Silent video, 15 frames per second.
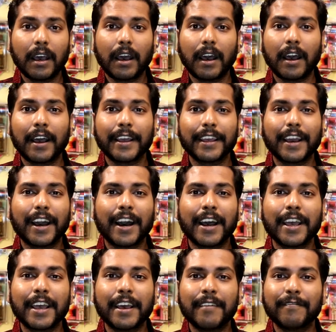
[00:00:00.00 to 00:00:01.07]
Hi,
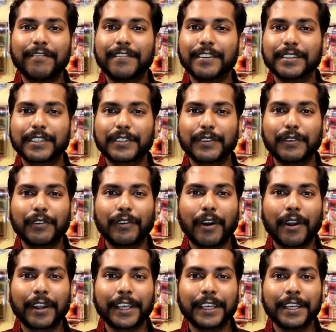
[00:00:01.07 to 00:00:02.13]
I am Funskool
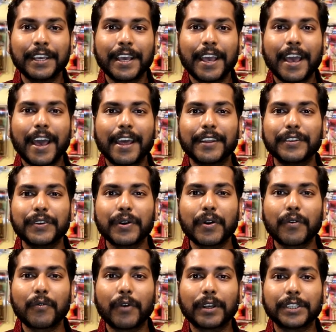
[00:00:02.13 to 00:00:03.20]
Ronnie, and
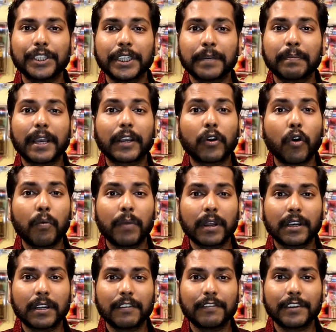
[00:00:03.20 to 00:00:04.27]
you're watching my
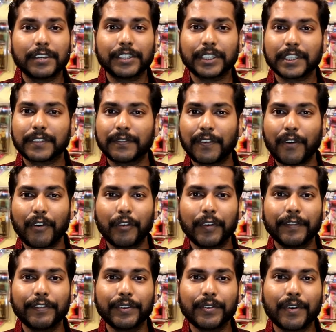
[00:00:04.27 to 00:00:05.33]
Cobra Convergence four
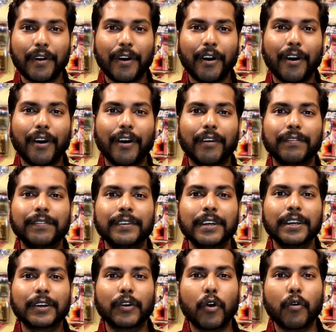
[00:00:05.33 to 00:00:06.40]
review of
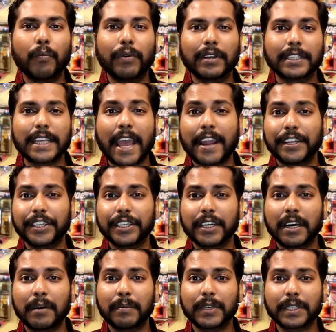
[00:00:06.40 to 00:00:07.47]
Cobra's
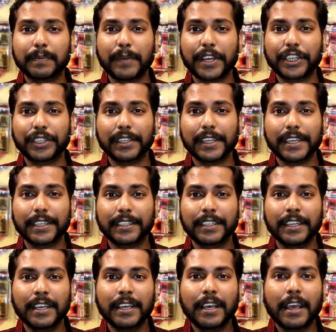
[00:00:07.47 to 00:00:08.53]
anti-armor
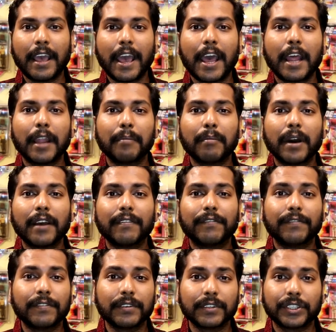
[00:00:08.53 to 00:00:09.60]
specialist and my
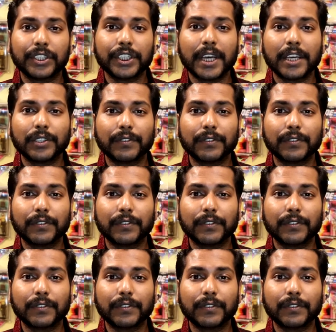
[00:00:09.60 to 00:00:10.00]
first G I.